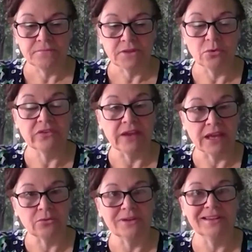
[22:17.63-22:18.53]
there was
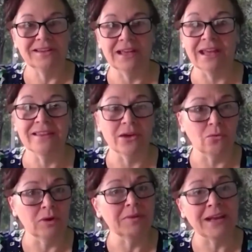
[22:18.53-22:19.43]
equity and that
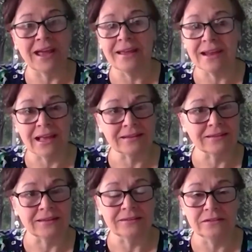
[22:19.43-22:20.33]
women had
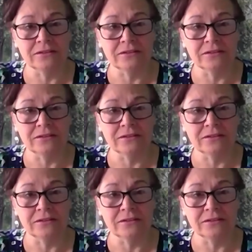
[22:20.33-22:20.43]
access